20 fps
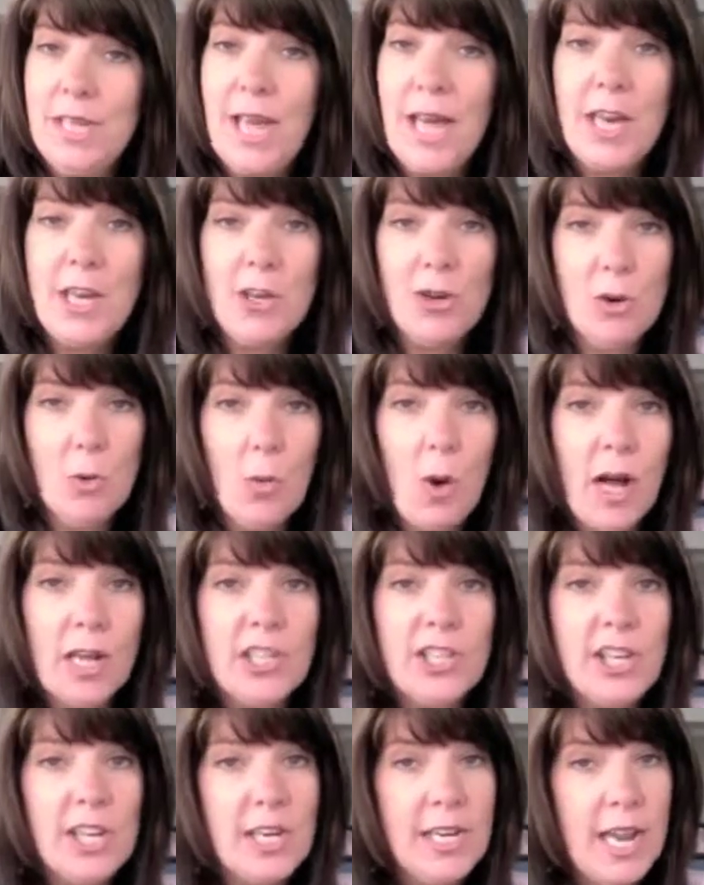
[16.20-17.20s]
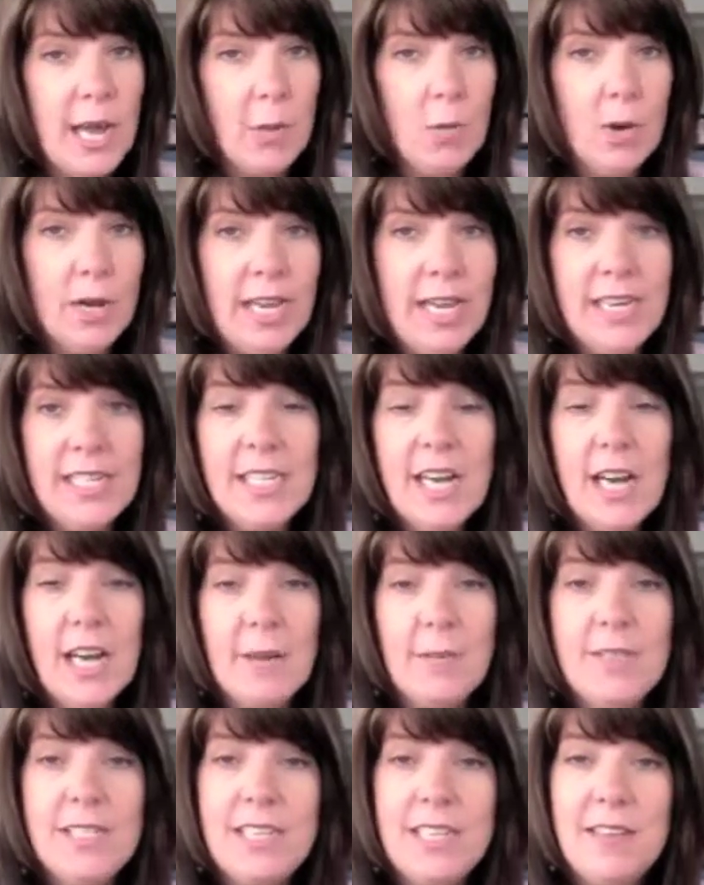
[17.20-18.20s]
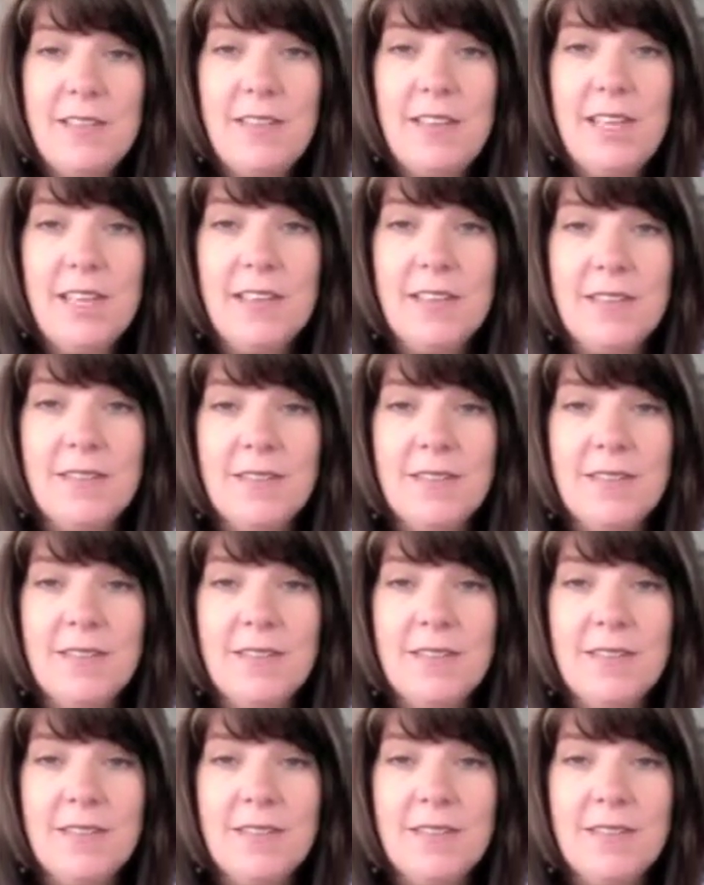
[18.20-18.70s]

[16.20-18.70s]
and you're watching Networking Times TV.